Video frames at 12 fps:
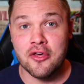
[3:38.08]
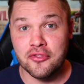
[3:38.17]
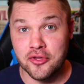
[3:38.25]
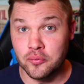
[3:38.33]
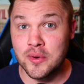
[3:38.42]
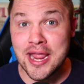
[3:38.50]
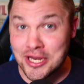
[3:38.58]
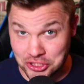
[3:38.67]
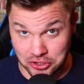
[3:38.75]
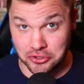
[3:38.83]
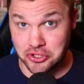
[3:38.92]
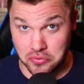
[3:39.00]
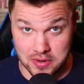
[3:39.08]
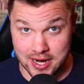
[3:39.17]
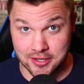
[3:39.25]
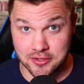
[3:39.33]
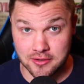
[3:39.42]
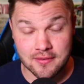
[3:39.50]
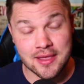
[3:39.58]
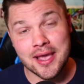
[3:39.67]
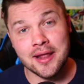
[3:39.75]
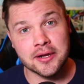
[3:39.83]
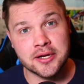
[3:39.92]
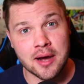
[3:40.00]
the regional director,
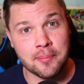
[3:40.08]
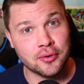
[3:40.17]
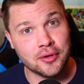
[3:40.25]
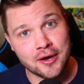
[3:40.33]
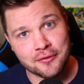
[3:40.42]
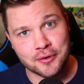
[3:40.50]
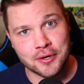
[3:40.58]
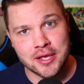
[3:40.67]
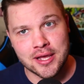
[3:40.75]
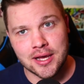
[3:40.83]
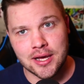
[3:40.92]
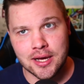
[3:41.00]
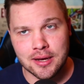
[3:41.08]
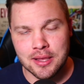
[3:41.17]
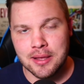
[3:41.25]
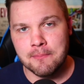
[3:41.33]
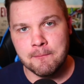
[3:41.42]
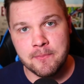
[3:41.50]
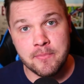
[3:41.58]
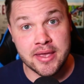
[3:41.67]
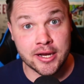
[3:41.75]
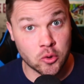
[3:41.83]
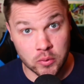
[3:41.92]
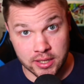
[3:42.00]
and a couple other
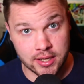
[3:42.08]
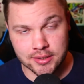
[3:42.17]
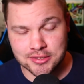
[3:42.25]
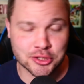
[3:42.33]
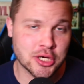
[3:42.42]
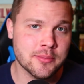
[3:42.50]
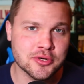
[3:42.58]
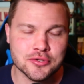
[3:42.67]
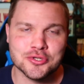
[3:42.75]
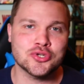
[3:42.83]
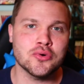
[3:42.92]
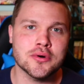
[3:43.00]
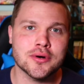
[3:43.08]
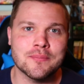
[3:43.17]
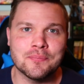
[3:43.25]
big wigs to come into the store